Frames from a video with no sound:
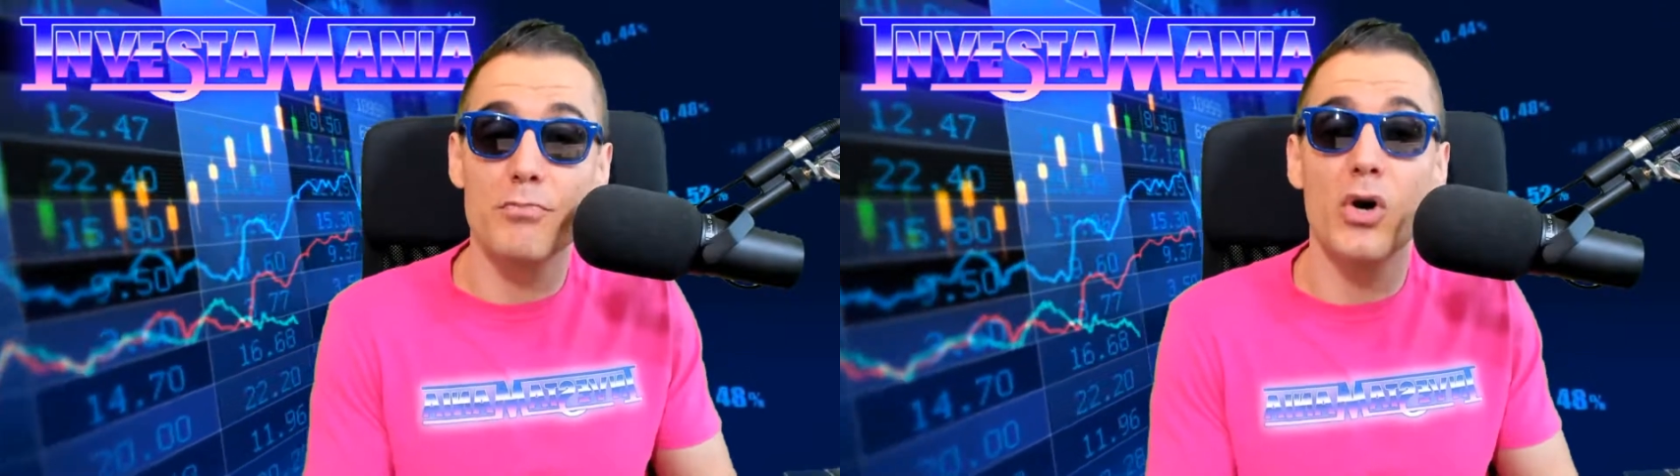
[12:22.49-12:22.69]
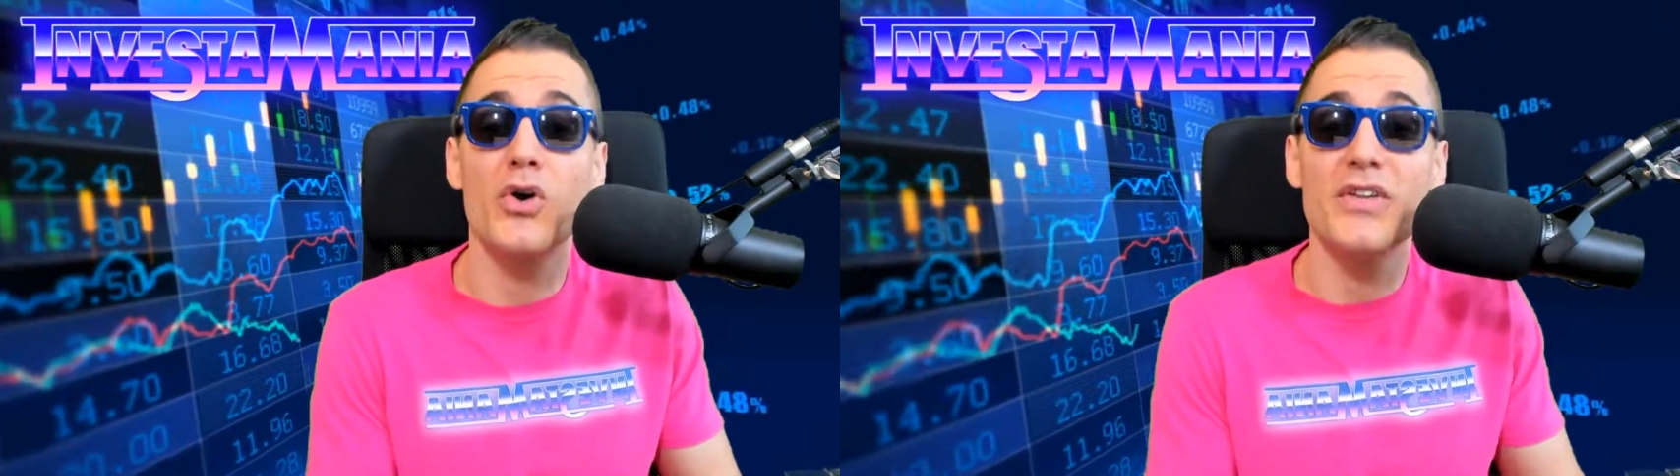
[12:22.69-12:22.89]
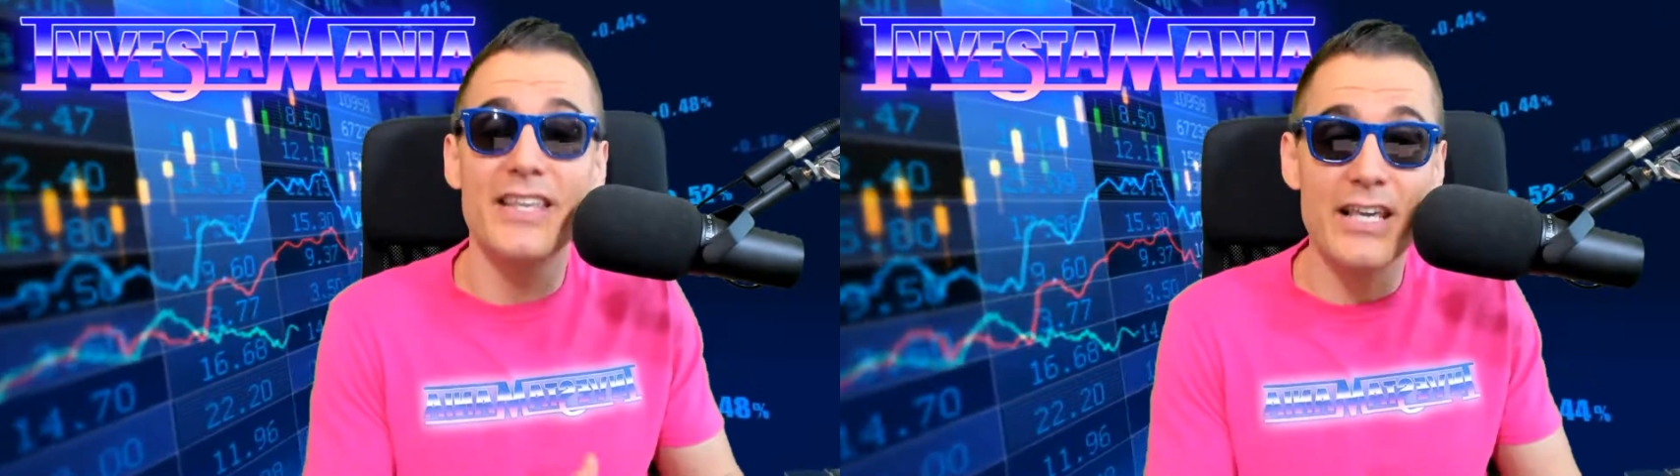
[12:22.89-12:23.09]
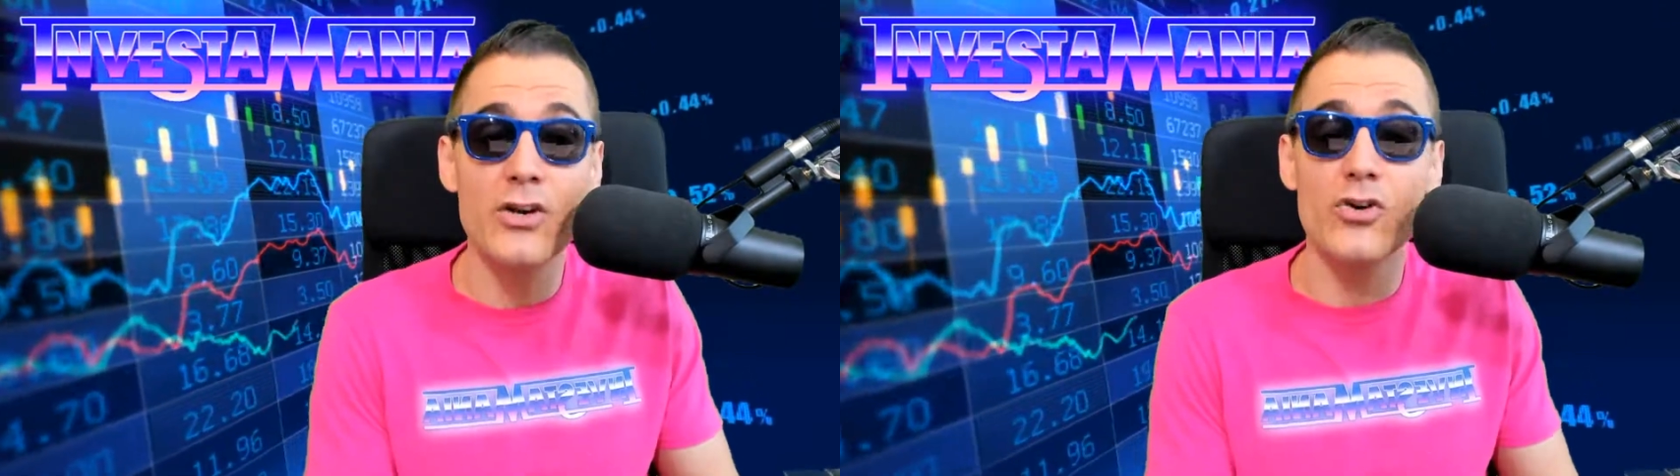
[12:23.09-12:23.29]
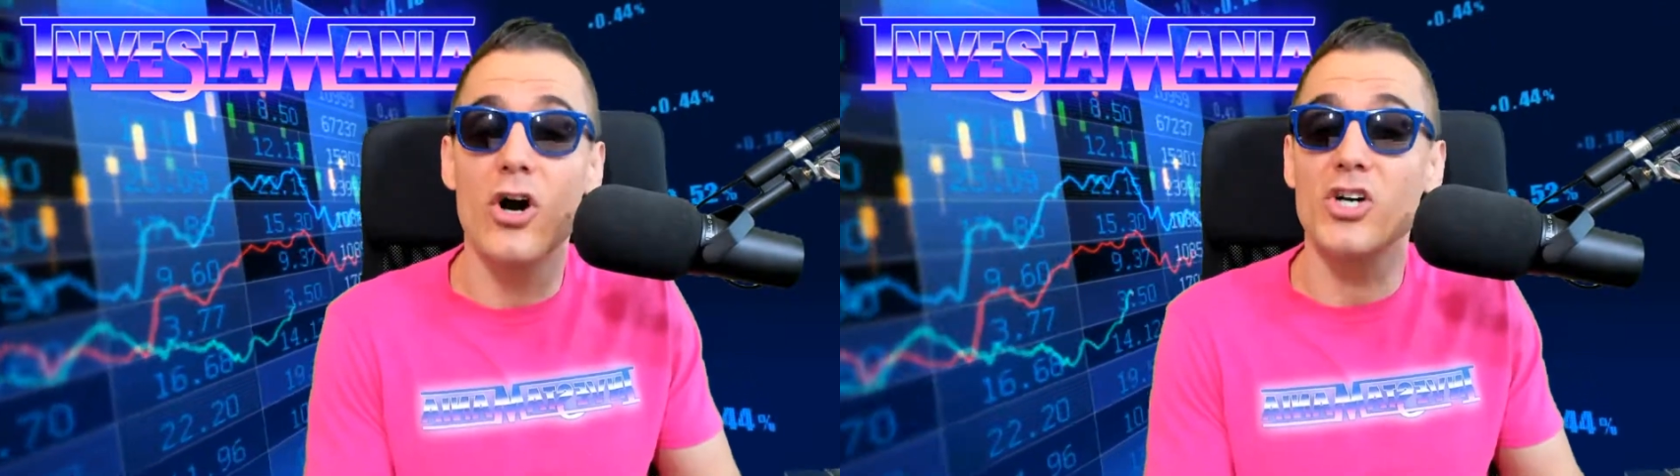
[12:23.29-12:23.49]
per
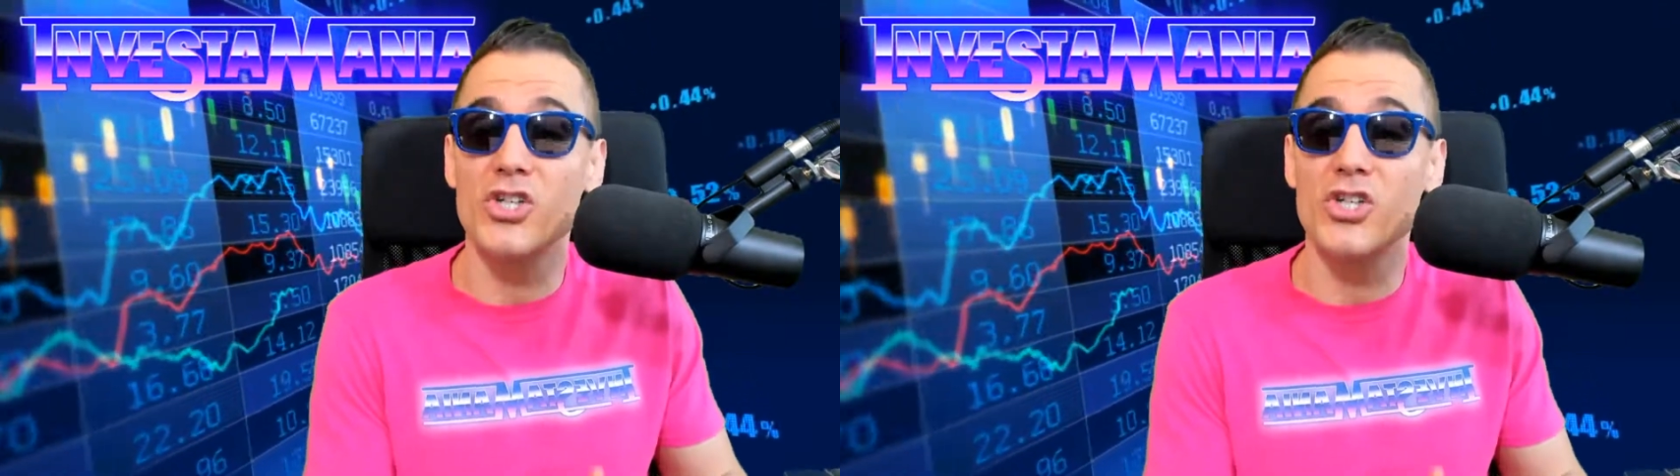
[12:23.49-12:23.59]
year on